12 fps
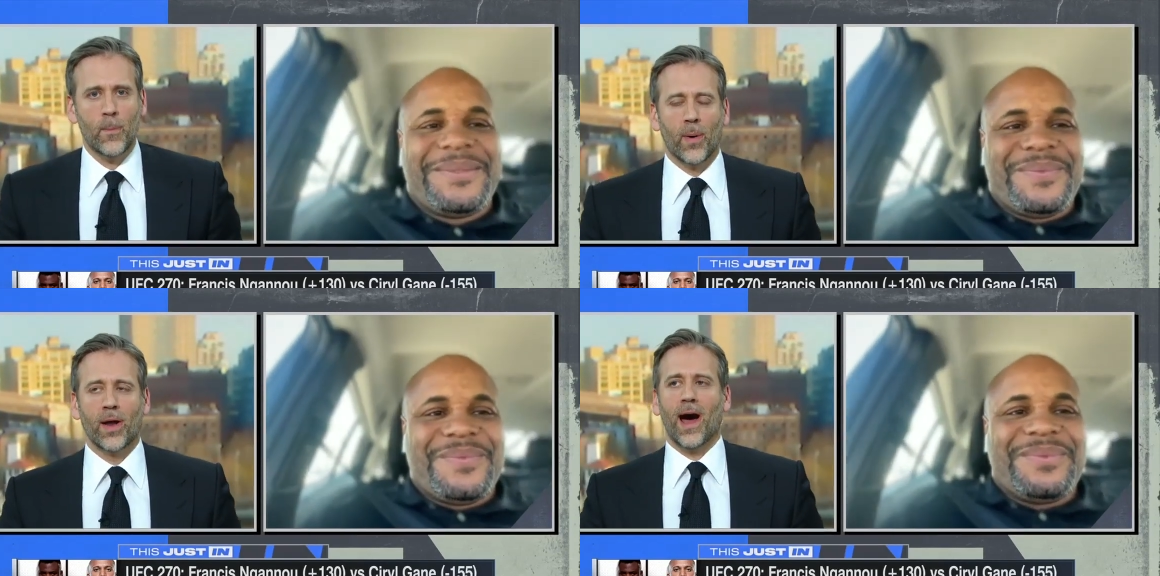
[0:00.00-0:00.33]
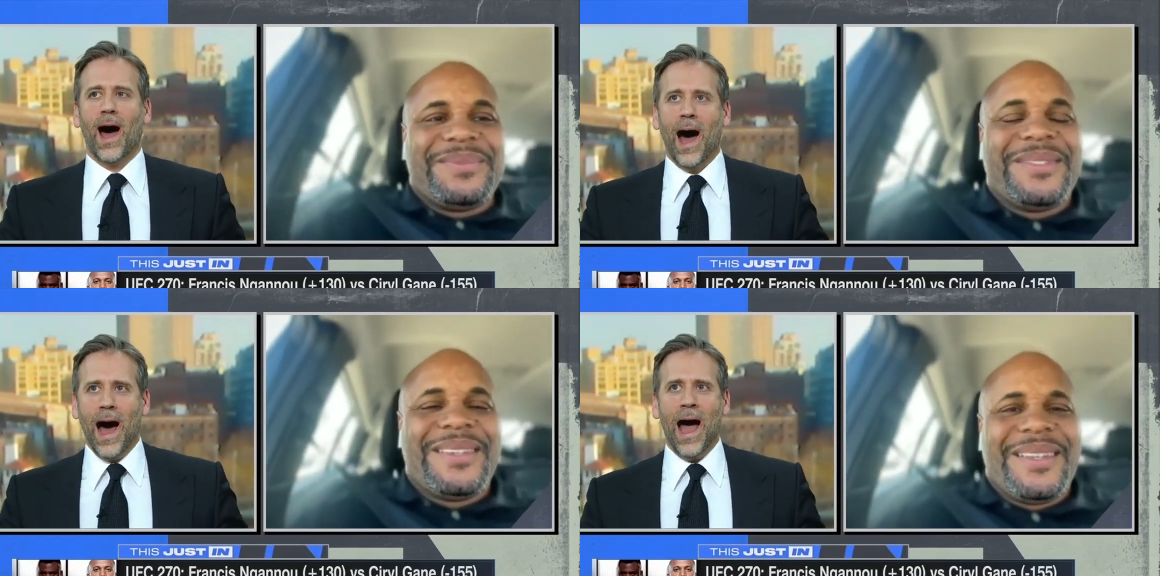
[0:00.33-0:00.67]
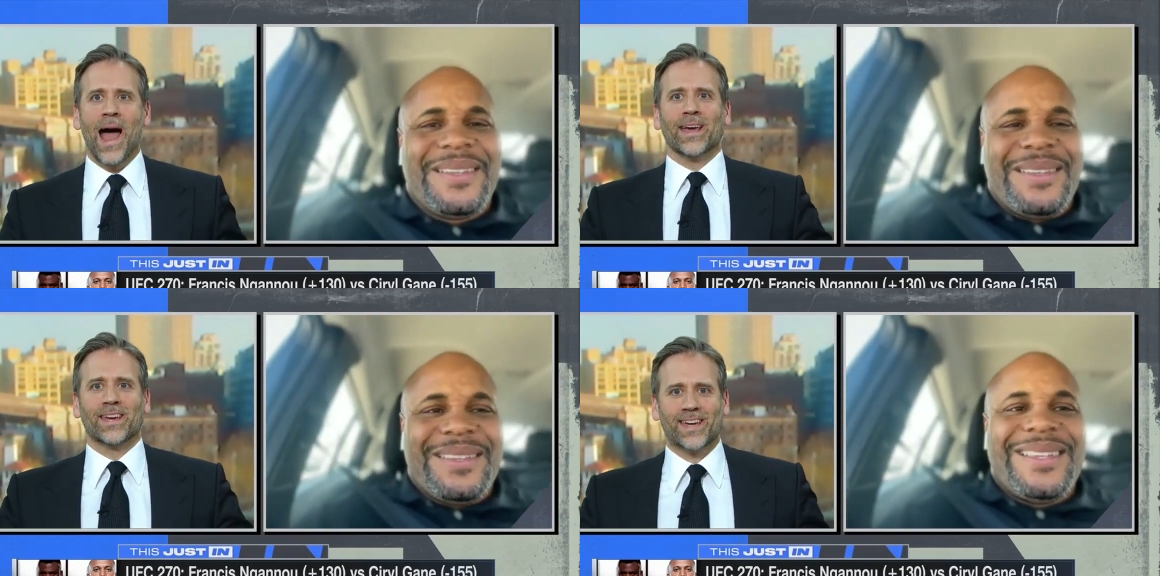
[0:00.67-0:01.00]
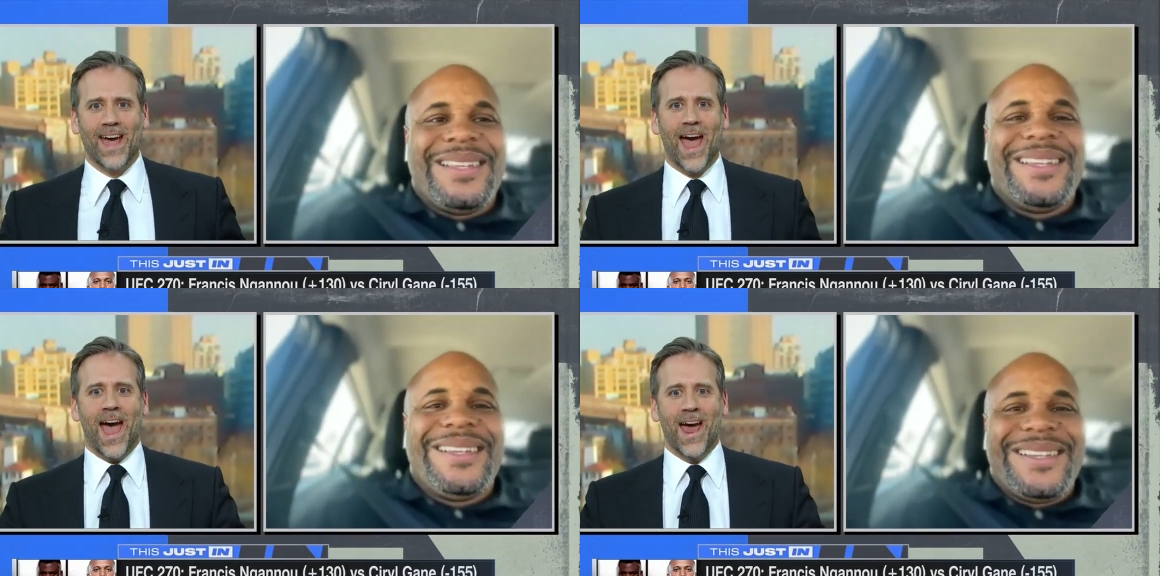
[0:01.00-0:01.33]
Speaker 1: But I
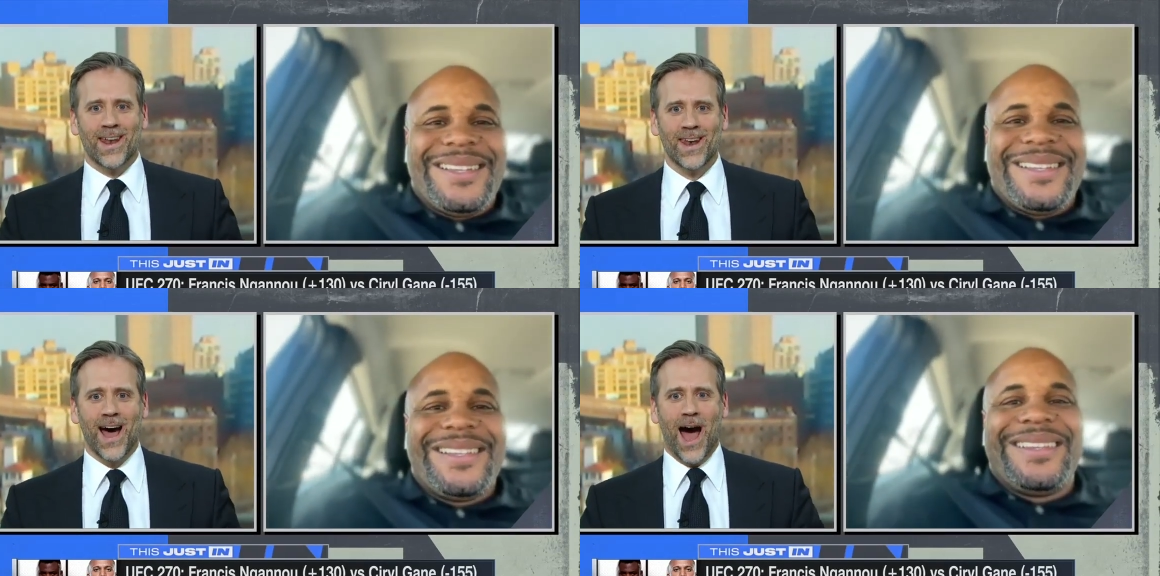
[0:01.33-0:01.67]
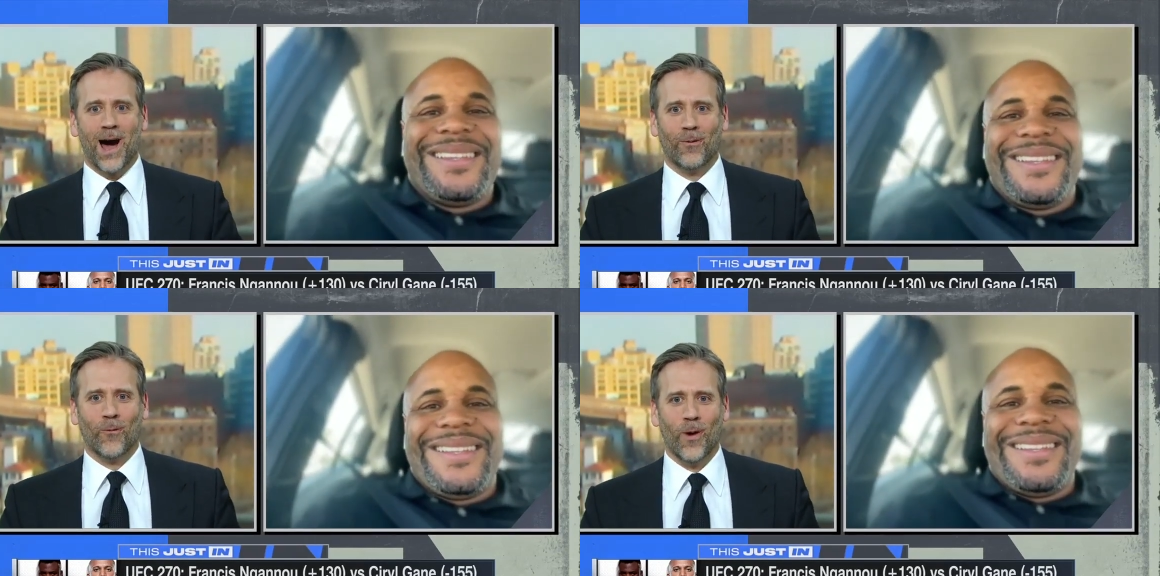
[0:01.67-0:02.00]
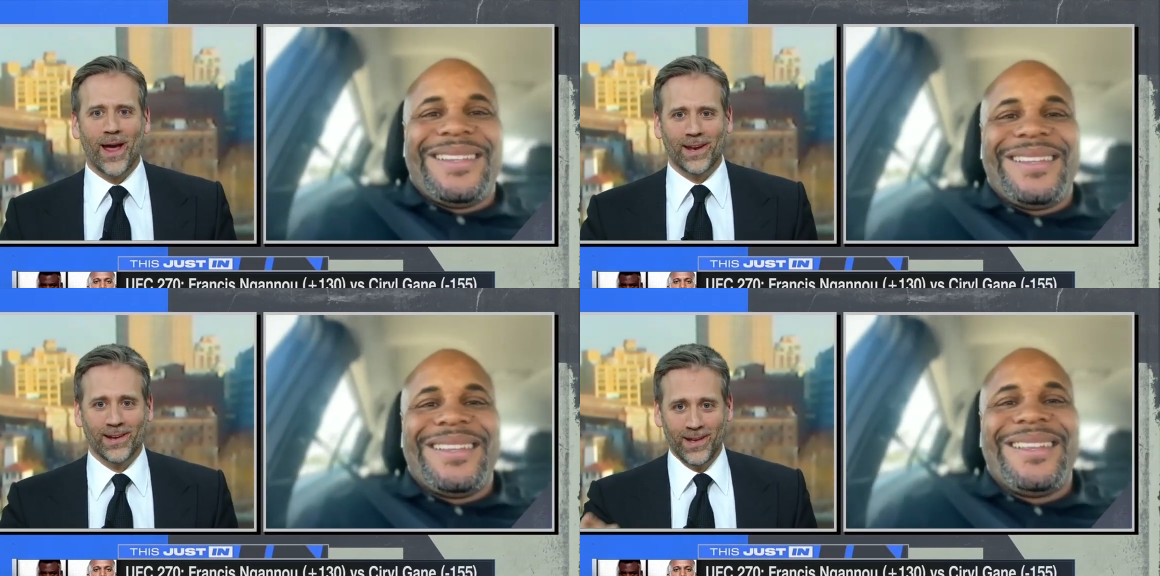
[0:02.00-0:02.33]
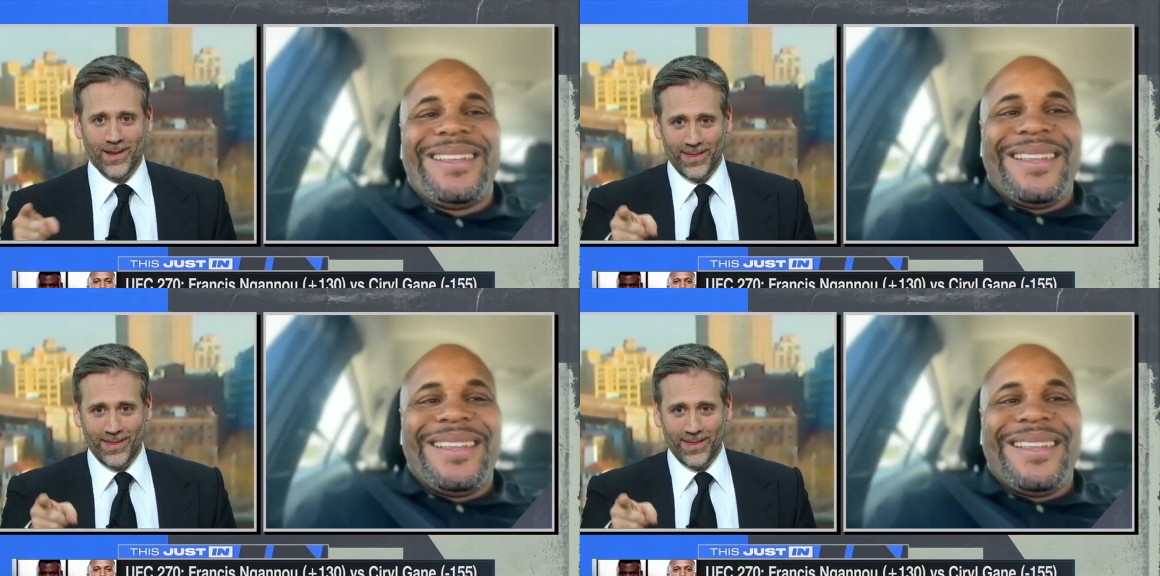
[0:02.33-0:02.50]
cannot wait.